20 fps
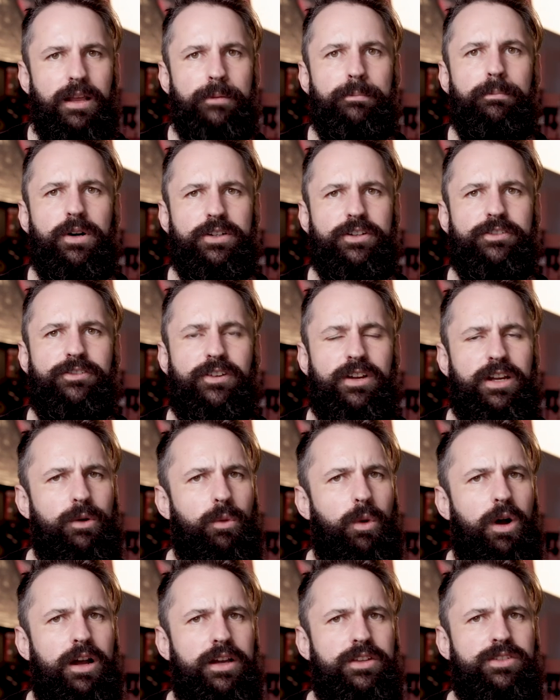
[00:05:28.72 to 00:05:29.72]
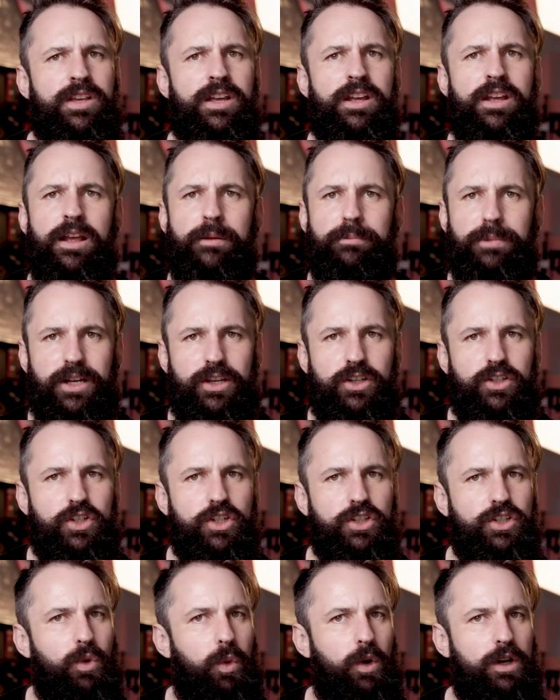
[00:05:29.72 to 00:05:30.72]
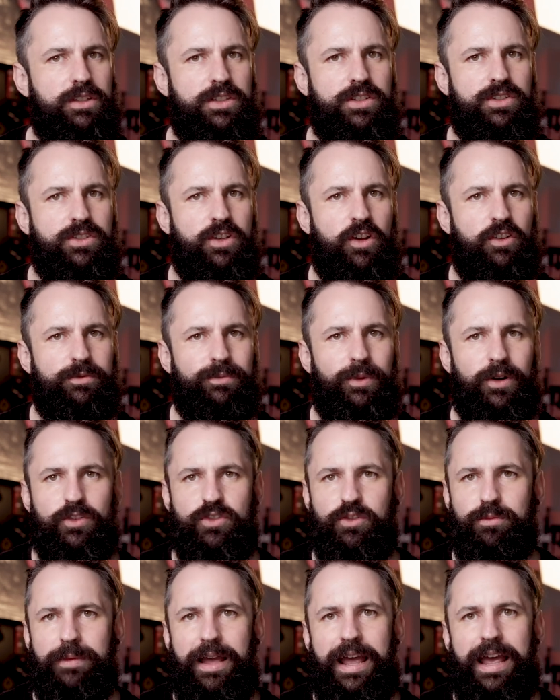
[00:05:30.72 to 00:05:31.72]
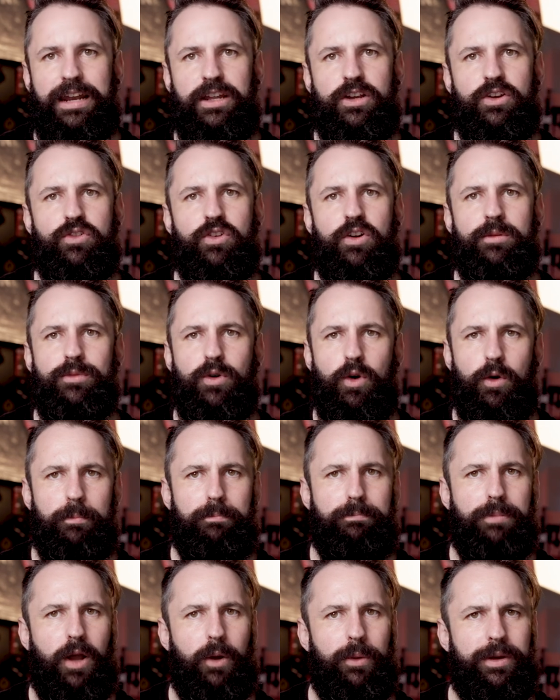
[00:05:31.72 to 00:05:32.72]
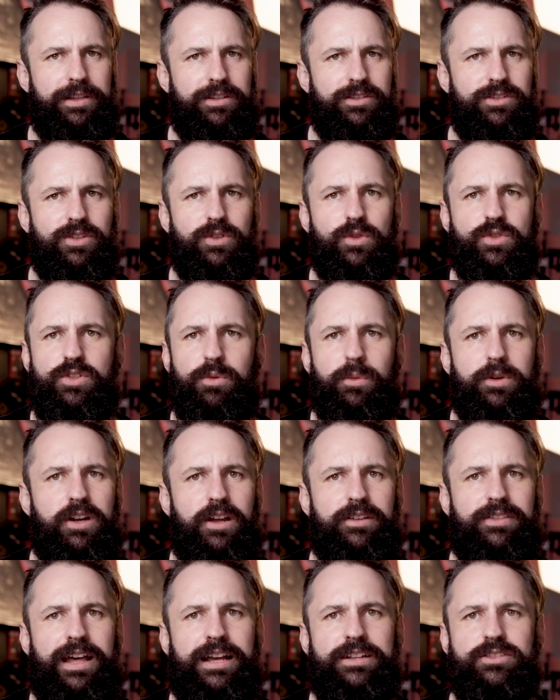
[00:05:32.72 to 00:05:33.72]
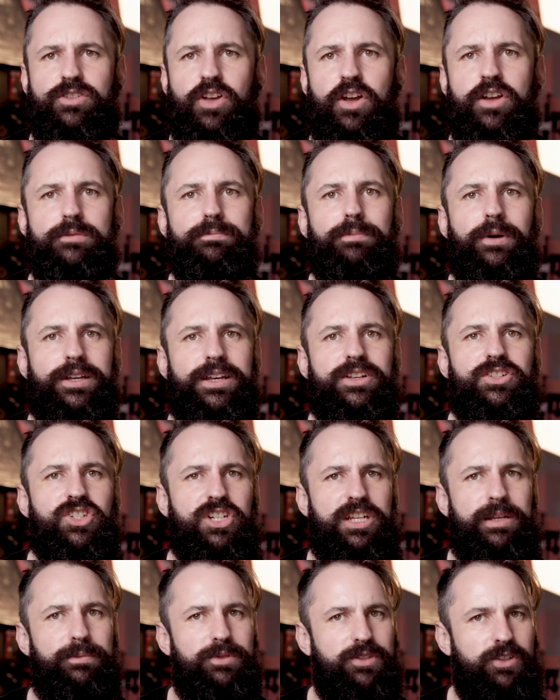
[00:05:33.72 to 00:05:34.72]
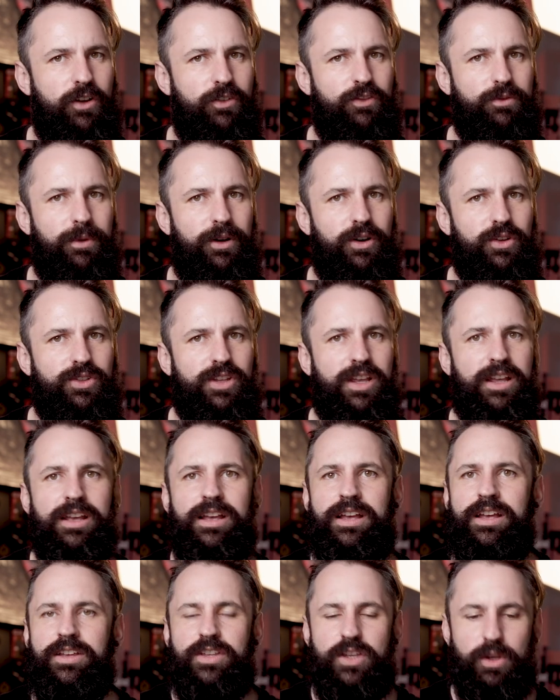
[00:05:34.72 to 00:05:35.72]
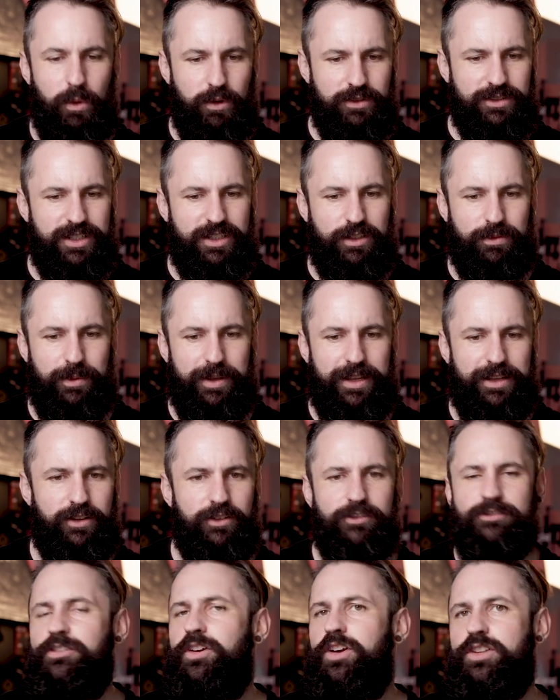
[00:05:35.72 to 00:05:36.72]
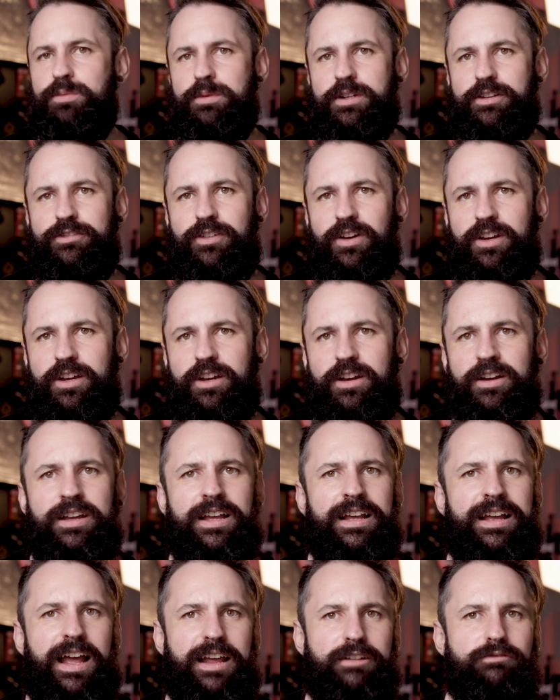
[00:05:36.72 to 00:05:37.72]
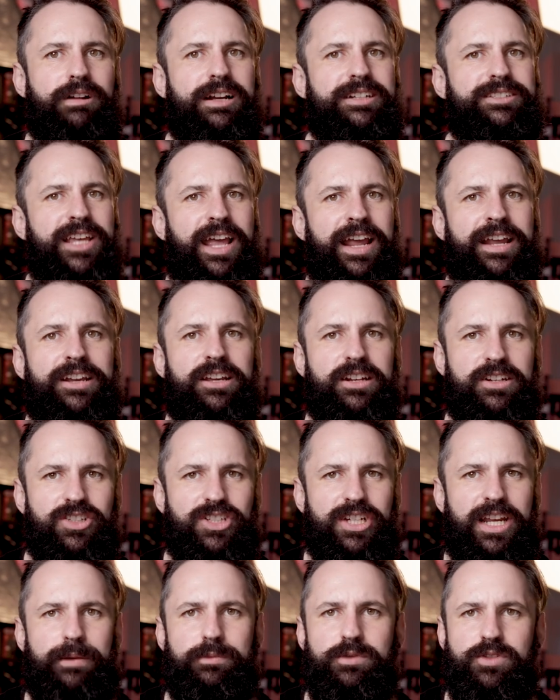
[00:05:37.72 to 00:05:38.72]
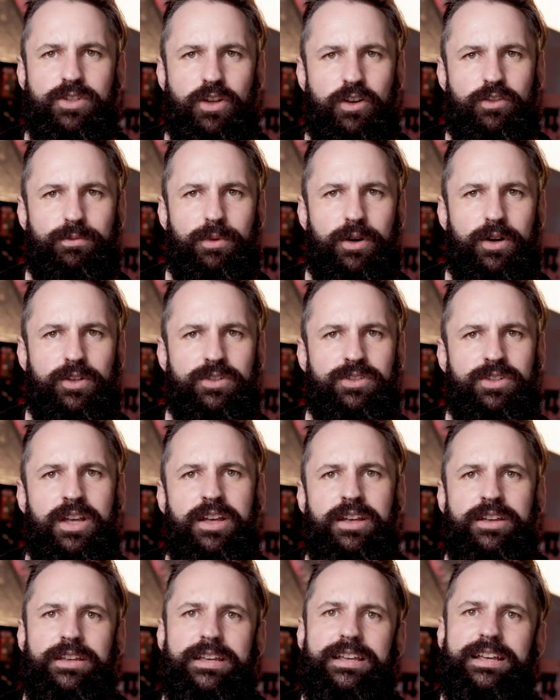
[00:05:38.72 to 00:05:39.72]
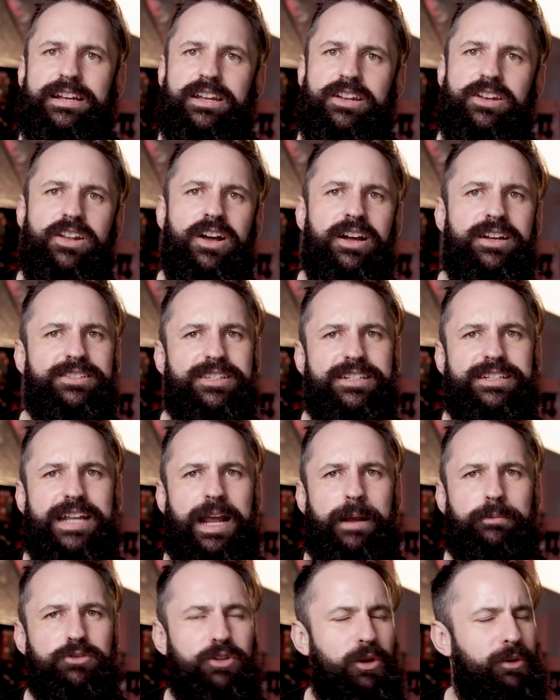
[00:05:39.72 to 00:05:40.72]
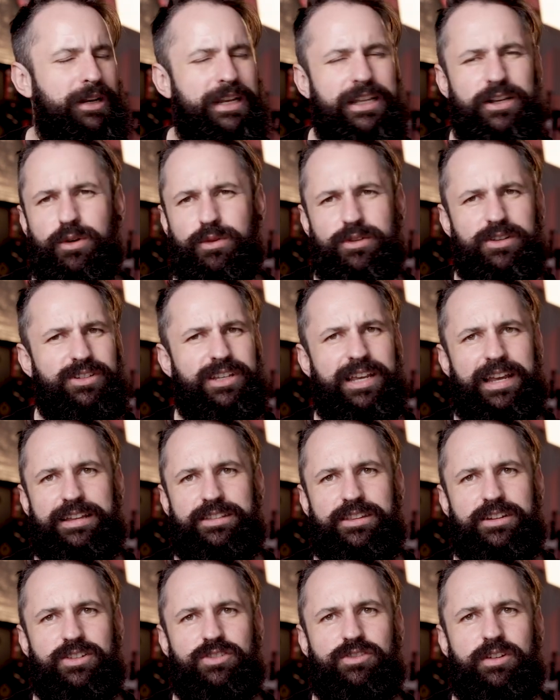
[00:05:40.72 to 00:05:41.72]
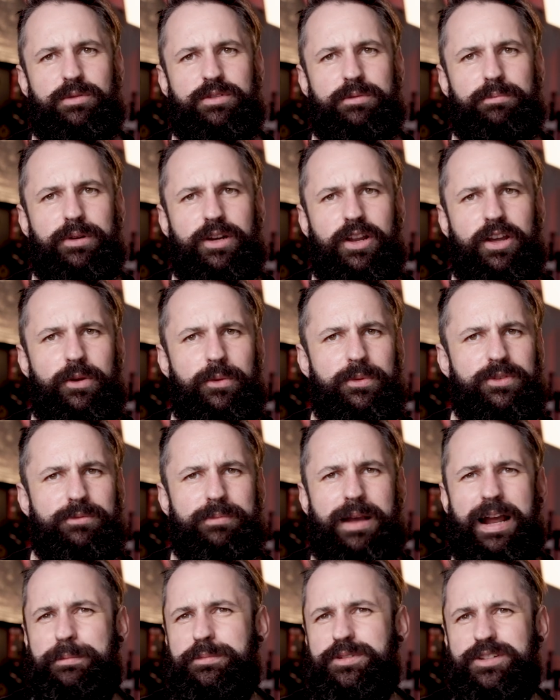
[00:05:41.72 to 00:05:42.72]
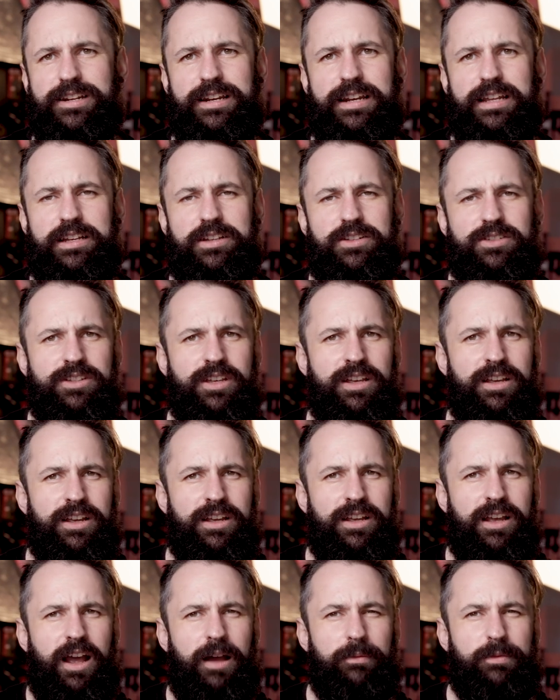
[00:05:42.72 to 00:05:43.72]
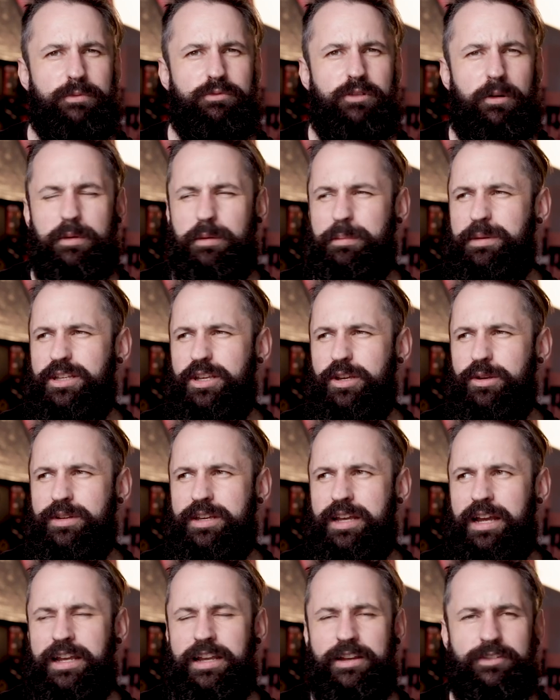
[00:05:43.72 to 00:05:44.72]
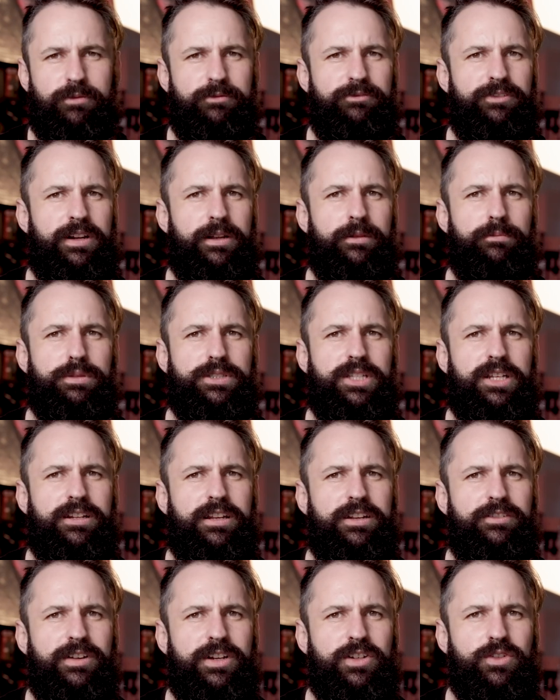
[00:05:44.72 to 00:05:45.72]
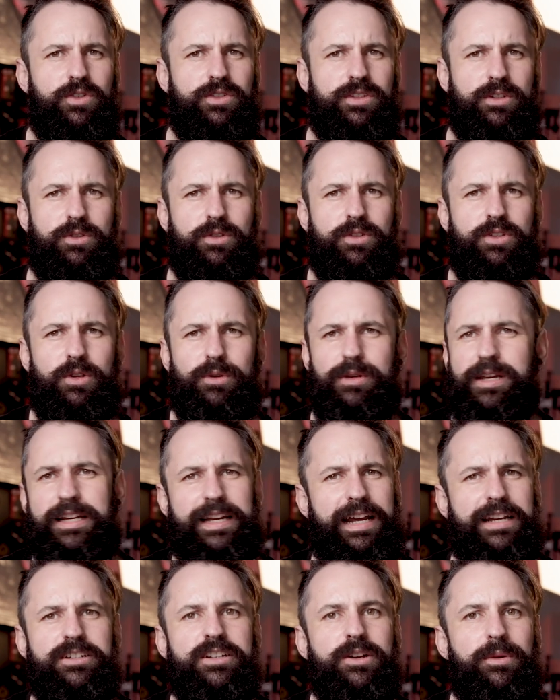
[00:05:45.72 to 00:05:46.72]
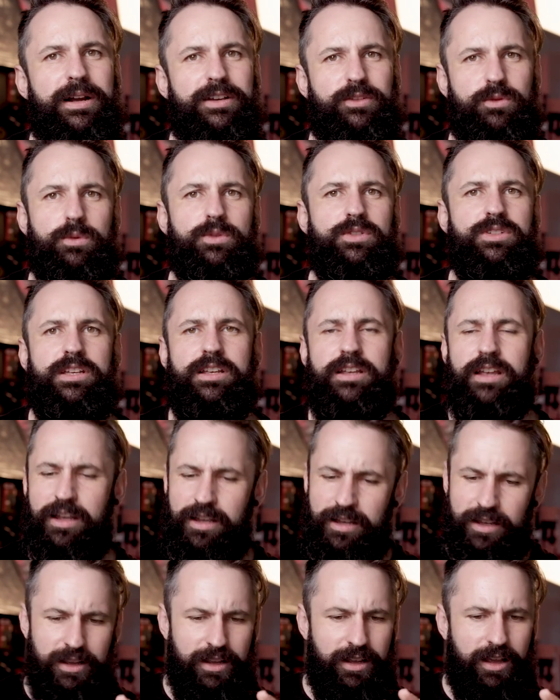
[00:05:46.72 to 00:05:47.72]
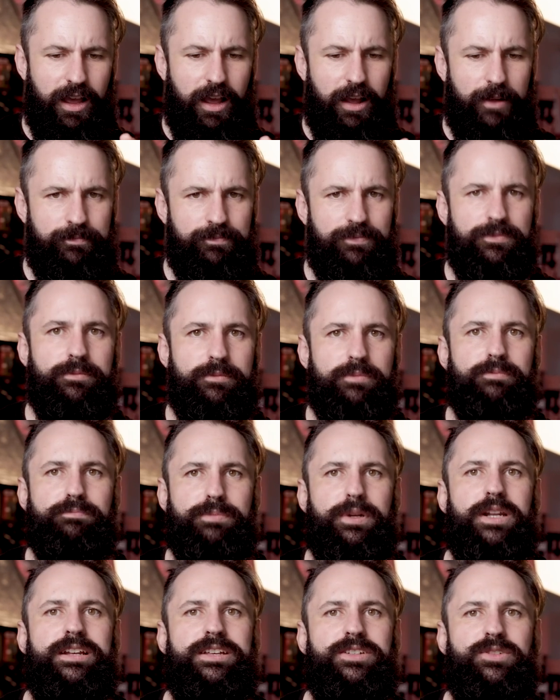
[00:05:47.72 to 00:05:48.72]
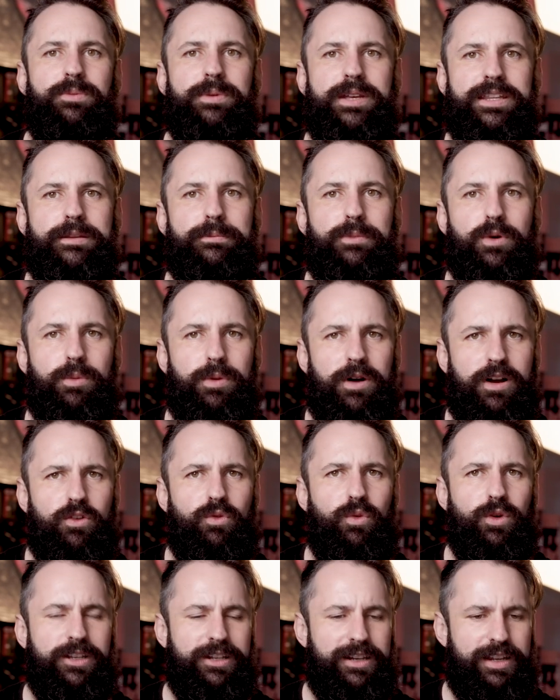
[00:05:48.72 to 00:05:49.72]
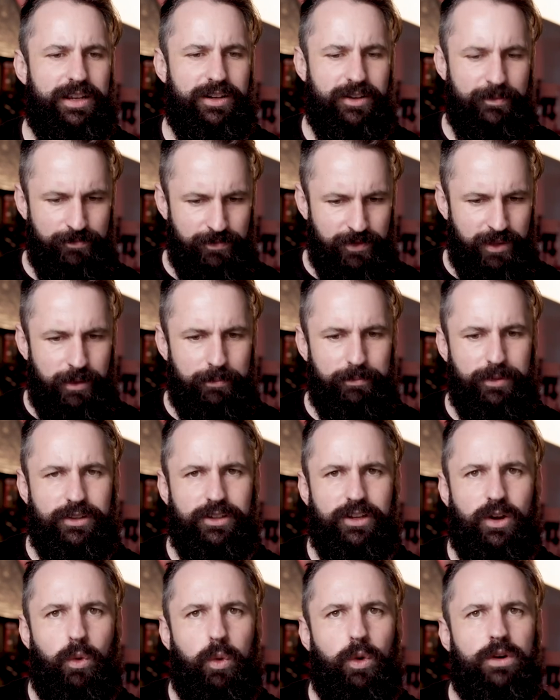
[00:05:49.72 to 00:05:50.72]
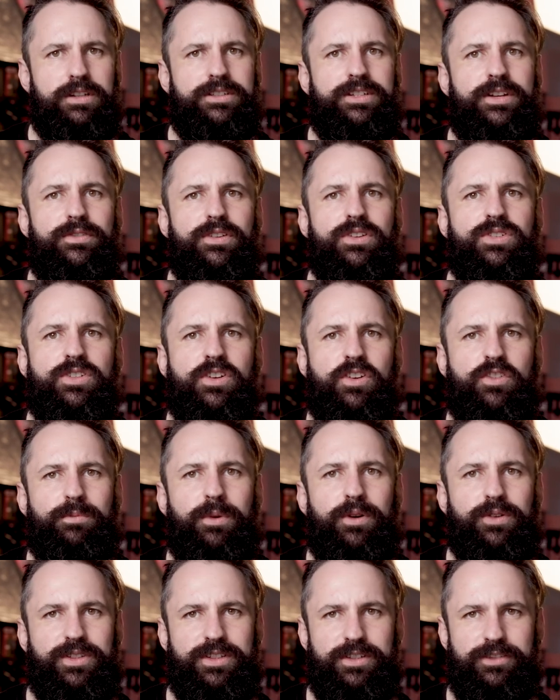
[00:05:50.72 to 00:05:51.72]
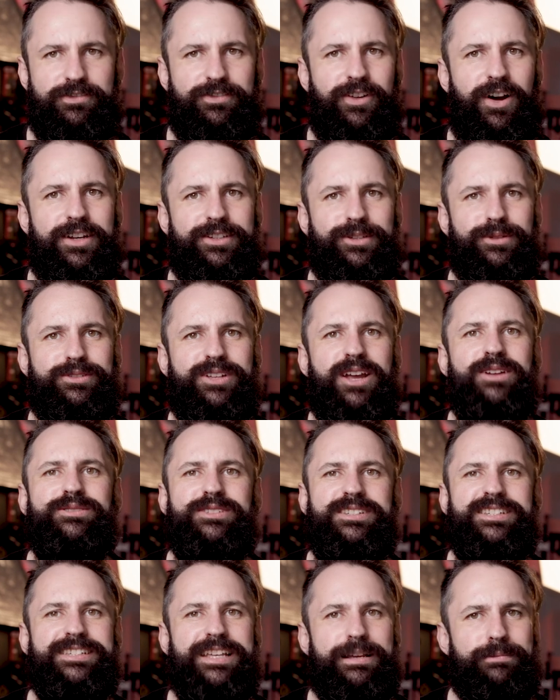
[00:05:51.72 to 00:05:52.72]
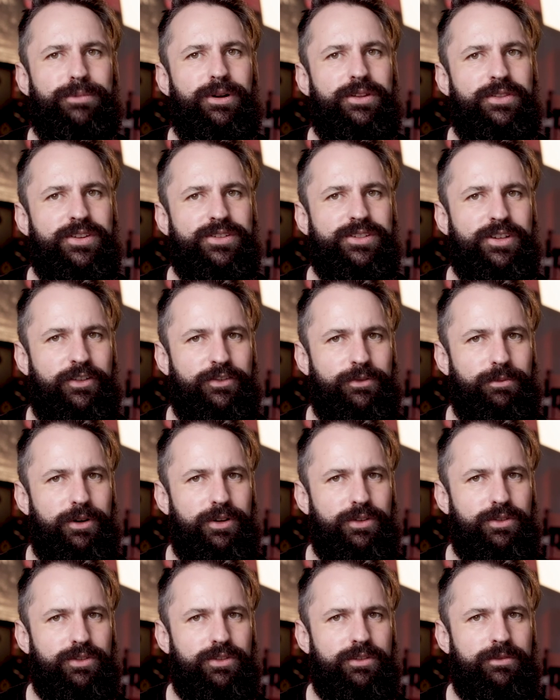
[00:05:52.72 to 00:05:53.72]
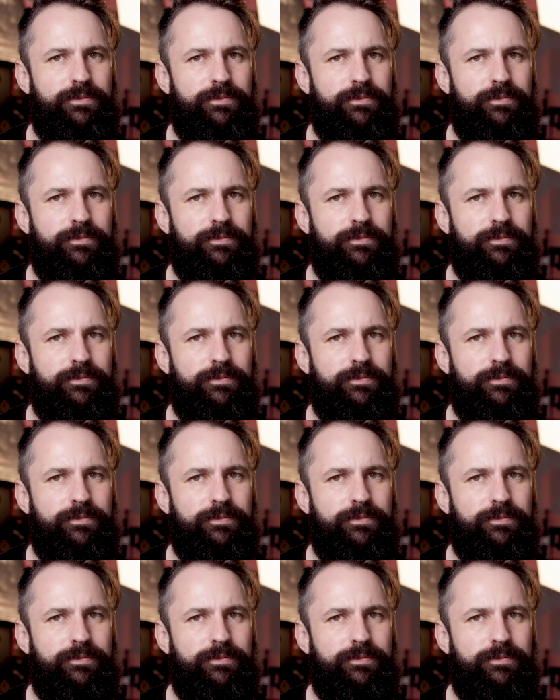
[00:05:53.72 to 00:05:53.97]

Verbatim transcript: Modifier wise, buy a good quality softbox from Elinchrom or Bowens or someone like that. Don't buy a cheap softbox. You want it to be your first modifier, a rectangular shaped softbox. You can get a nice adapter. I'll link all this kit in the description below with some Amazon links. Um, will probably be UK. If I'm feeling particularly adventurous, I'll do UK and US, we'll see. Um, but at least you'll be in the ballpark of what you need. But the quality of the softbox is vital. Don't skimp on the softbox.